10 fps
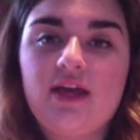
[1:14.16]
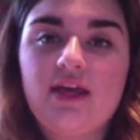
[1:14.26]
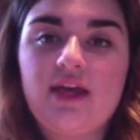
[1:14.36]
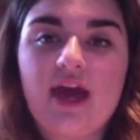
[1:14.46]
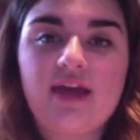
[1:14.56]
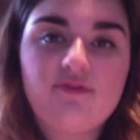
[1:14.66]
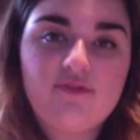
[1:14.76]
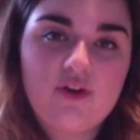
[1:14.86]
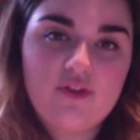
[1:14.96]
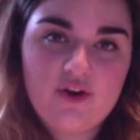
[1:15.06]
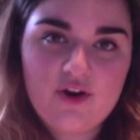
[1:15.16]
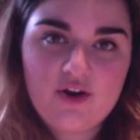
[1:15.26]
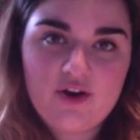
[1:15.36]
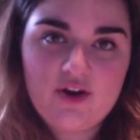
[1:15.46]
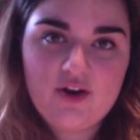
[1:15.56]
get further,
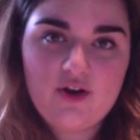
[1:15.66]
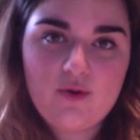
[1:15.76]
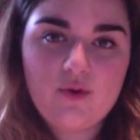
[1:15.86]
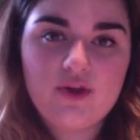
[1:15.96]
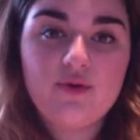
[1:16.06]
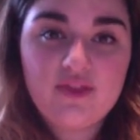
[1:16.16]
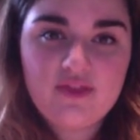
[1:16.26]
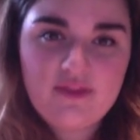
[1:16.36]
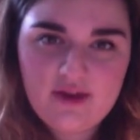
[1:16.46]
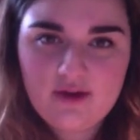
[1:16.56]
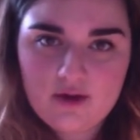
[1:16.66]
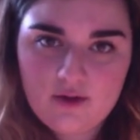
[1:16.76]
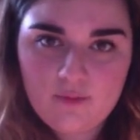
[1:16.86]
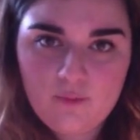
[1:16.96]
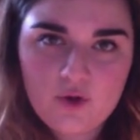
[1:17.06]
or you can think
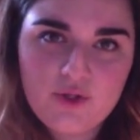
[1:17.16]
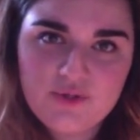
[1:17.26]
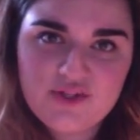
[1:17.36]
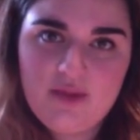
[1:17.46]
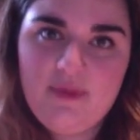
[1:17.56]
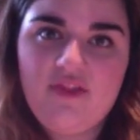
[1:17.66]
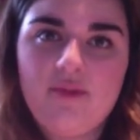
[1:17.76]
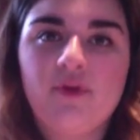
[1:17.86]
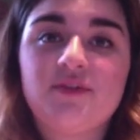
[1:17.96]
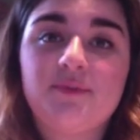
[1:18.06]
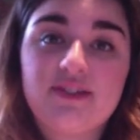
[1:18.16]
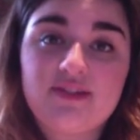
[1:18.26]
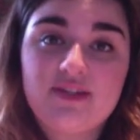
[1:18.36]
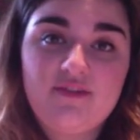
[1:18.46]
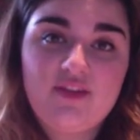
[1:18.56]
more closely about the
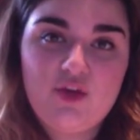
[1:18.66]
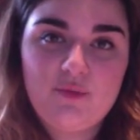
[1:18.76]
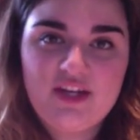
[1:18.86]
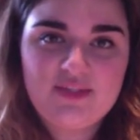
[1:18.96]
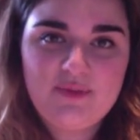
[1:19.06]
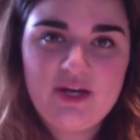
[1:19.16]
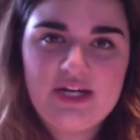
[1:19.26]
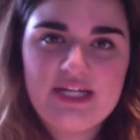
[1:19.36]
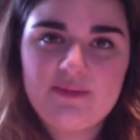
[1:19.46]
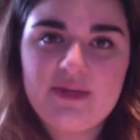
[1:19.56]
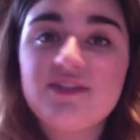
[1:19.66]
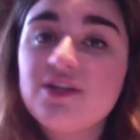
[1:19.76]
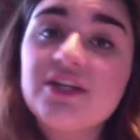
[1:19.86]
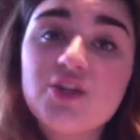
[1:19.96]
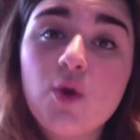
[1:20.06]
multiplicity of the human experience, because there
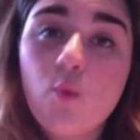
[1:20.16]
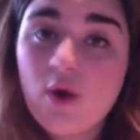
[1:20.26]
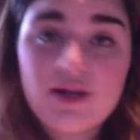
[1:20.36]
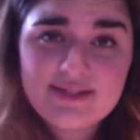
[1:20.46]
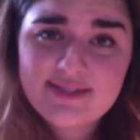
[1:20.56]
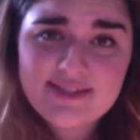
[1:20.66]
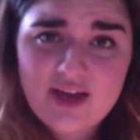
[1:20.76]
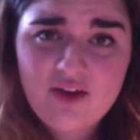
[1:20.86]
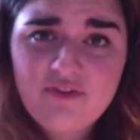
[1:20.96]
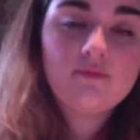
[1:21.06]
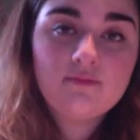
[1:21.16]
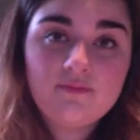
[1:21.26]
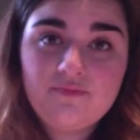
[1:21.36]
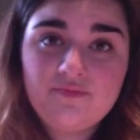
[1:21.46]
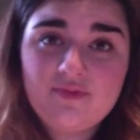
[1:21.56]
is no one self.
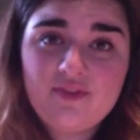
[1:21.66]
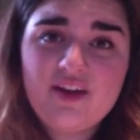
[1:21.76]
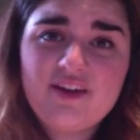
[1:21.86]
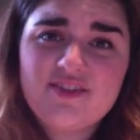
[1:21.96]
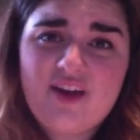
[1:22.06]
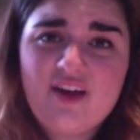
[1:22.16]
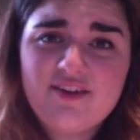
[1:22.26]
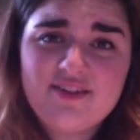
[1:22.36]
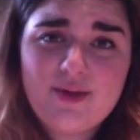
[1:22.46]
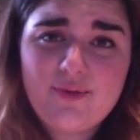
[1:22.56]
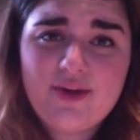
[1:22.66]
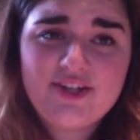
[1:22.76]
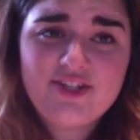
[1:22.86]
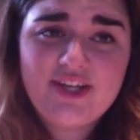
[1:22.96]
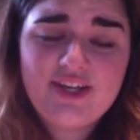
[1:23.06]
There are scholars that would
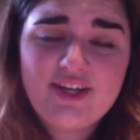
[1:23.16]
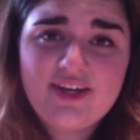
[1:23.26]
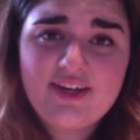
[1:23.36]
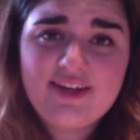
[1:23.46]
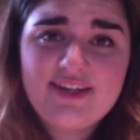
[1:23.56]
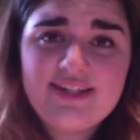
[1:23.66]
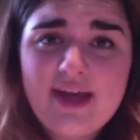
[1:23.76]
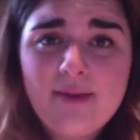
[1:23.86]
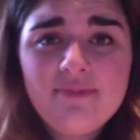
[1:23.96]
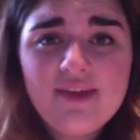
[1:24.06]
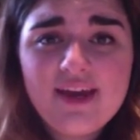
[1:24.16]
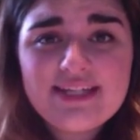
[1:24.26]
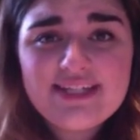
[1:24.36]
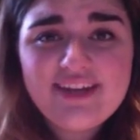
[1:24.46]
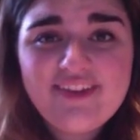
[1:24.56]
actually condemn the
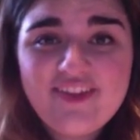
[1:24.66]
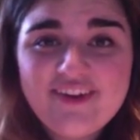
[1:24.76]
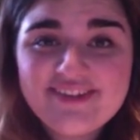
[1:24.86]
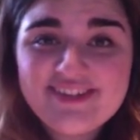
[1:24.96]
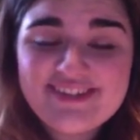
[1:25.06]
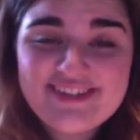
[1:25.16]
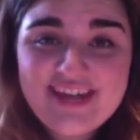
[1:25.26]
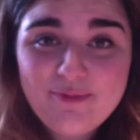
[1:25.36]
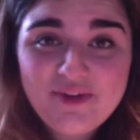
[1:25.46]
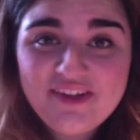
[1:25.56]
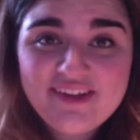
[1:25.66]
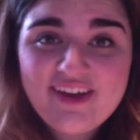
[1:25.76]
idea that there is a stable